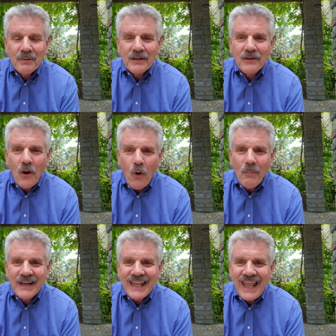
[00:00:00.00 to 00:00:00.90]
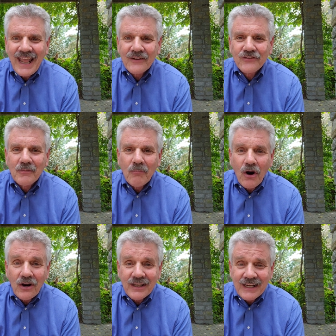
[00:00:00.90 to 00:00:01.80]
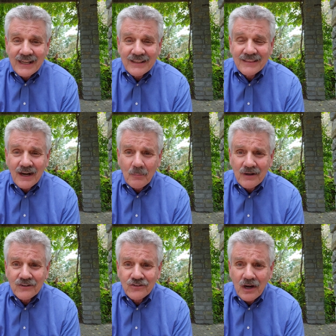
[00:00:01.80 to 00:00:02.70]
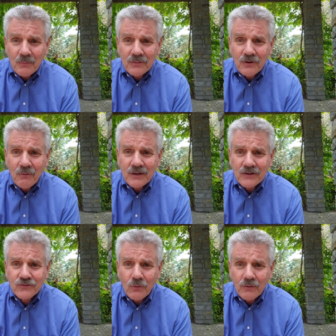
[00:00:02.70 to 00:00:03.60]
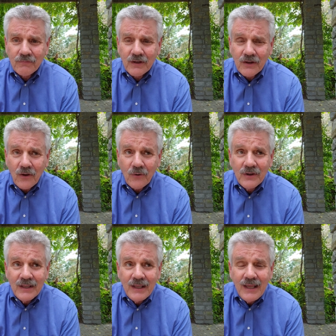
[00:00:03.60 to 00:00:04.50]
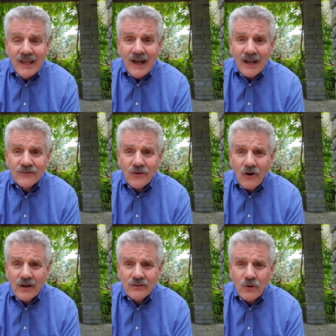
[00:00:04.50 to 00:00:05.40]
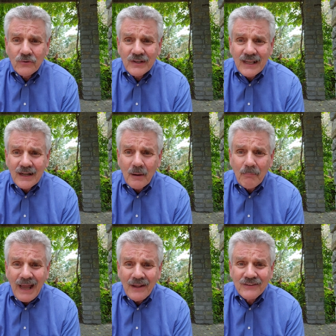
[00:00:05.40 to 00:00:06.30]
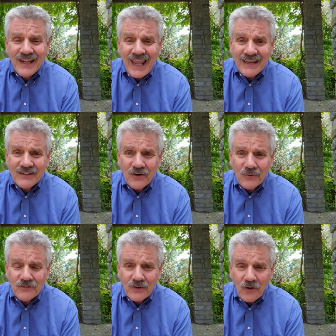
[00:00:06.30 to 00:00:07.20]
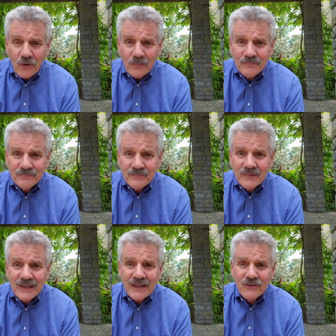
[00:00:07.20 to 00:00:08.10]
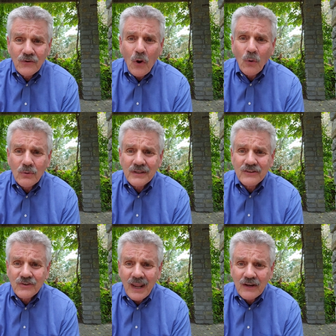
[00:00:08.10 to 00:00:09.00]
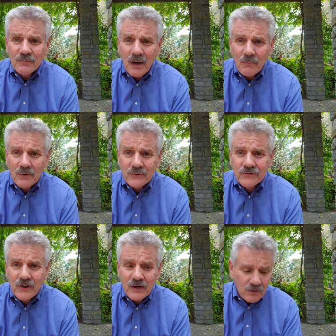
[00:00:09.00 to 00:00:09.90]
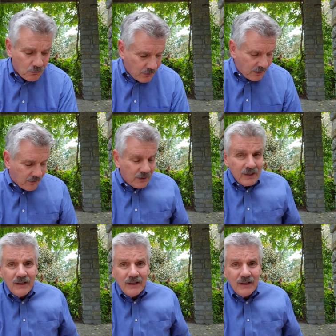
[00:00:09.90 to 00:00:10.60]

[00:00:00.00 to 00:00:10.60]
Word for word: But nobody has the marketing that I'm going to share with you in this short video. I started using it about 10 years ago. It totally changed my real estate career.